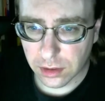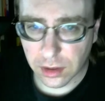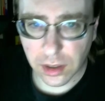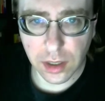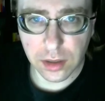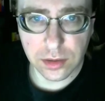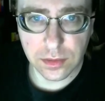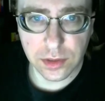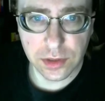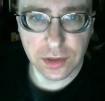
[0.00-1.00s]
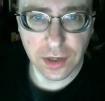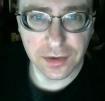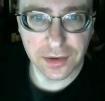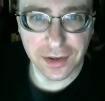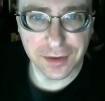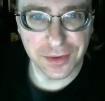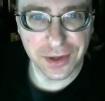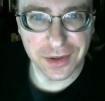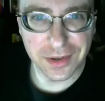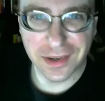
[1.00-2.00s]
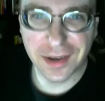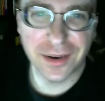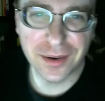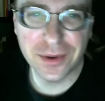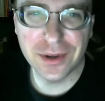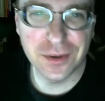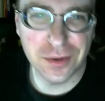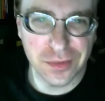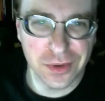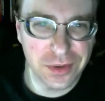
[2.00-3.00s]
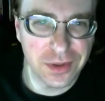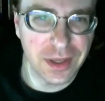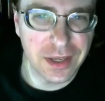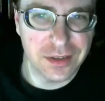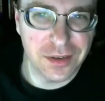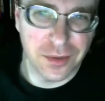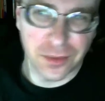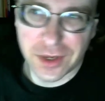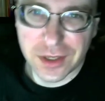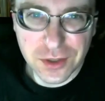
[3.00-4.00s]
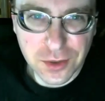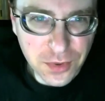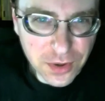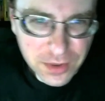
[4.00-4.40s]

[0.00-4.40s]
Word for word: And this sounded like fun. I, I wanted to review the last three super...